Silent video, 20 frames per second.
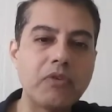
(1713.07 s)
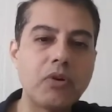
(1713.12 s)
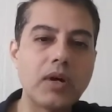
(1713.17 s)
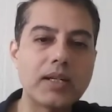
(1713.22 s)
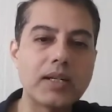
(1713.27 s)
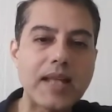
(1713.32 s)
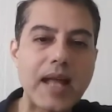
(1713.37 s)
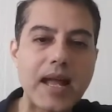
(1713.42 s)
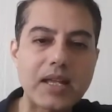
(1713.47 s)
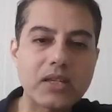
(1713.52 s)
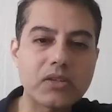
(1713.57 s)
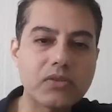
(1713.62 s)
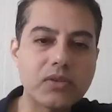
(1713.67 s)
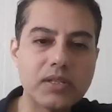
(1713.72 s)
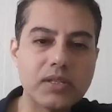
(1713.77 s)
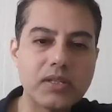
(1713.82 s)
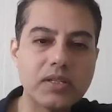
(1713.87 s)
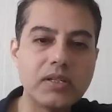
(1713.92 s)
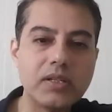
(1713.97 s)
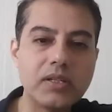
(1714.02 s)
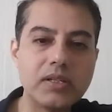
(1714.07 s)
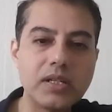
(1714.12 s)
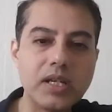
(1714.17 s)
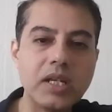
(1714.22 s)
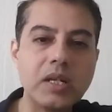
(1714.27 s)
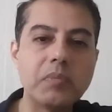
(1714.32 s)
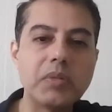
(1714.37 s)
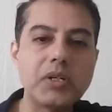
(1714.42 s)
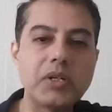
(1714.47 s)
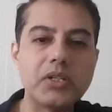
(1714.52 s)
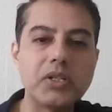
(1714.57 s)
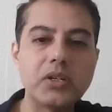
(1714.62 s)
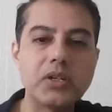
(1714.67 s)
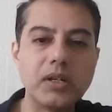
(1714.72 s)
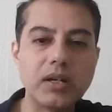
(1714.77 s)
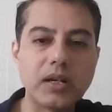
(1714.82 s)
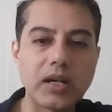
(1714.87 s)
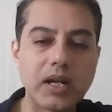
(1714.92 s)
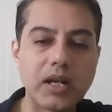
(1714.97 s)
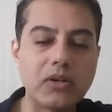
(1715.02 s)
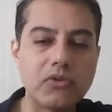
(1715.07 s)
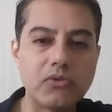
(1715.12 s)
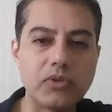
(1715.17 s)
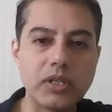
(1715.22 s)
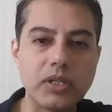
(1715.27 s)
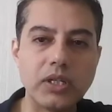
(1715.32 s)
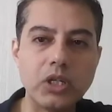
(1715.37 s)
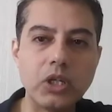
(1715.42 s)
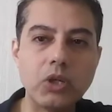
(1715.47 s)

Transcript: you are tax resident in a particular country,